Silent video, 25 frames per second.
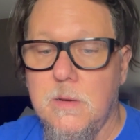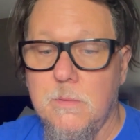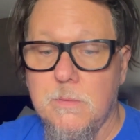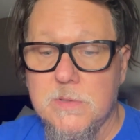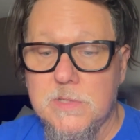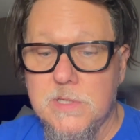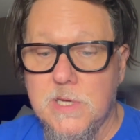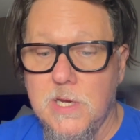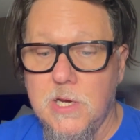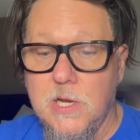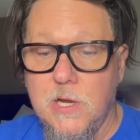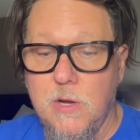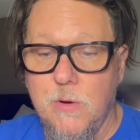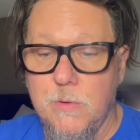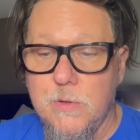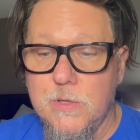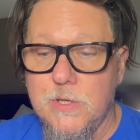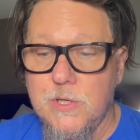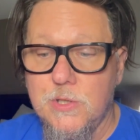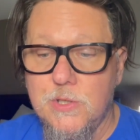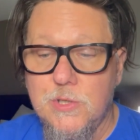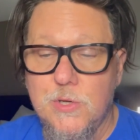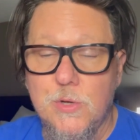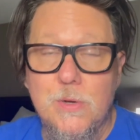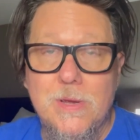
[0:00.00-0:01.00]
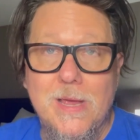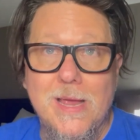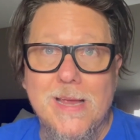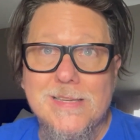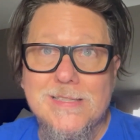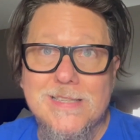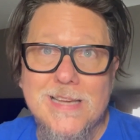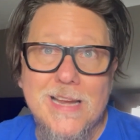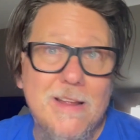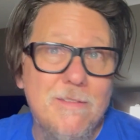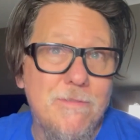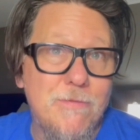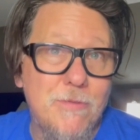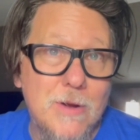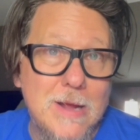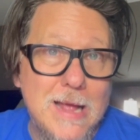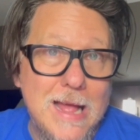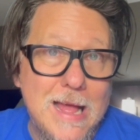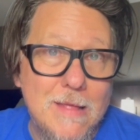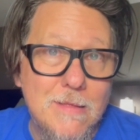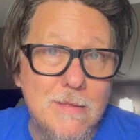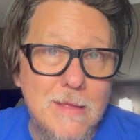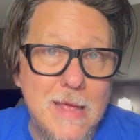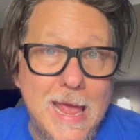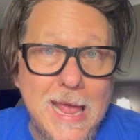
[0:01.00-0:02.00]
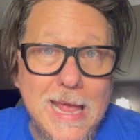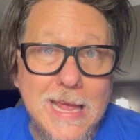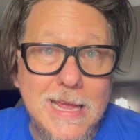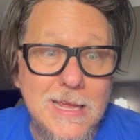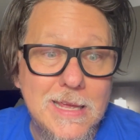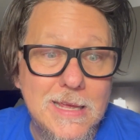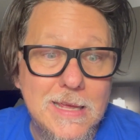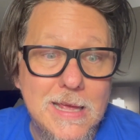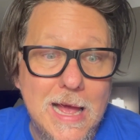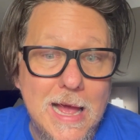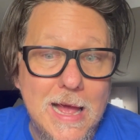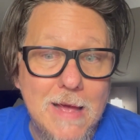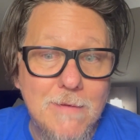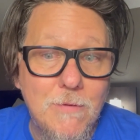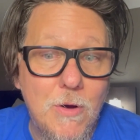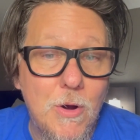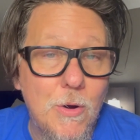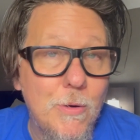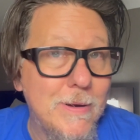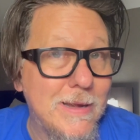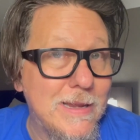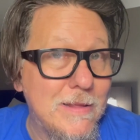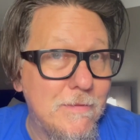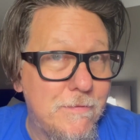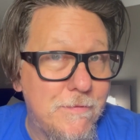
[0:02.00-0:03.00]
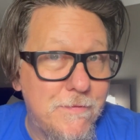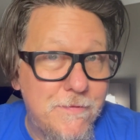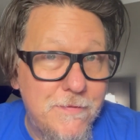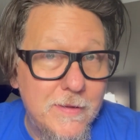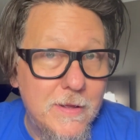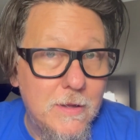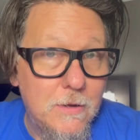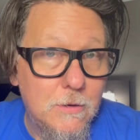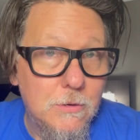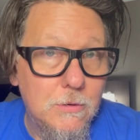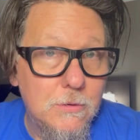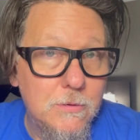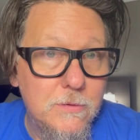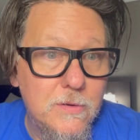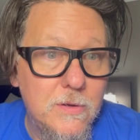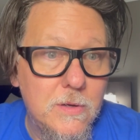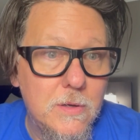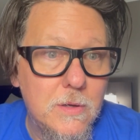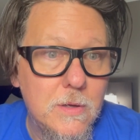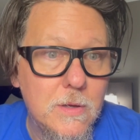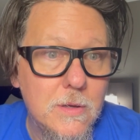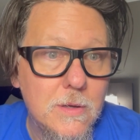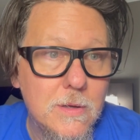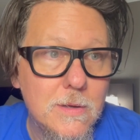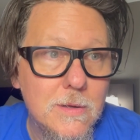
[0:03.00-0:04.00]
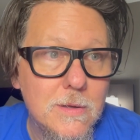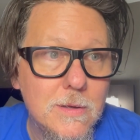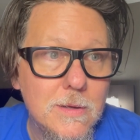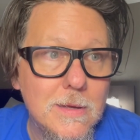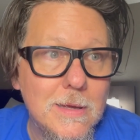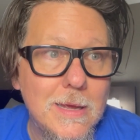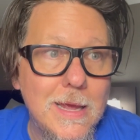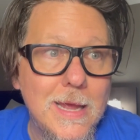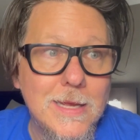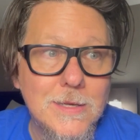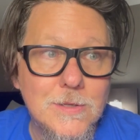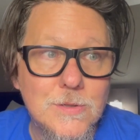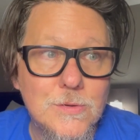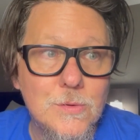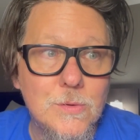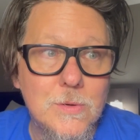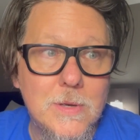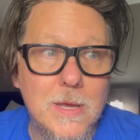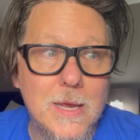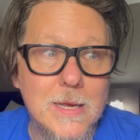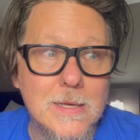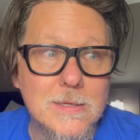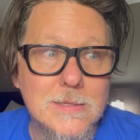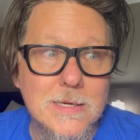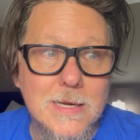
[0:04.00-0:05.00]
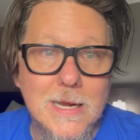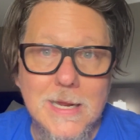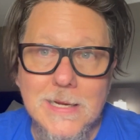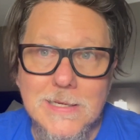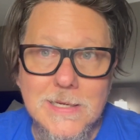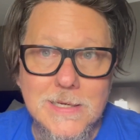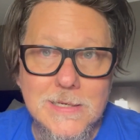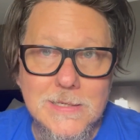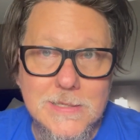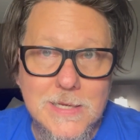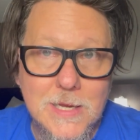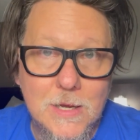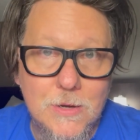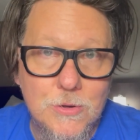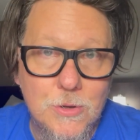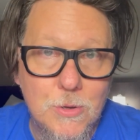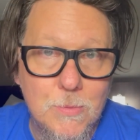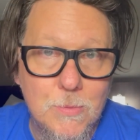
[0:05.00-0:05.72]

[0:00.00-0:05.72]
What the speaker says: was going to go into a suitcase. And I forgot, hey, I've already filled a suitcase and I didn't tell you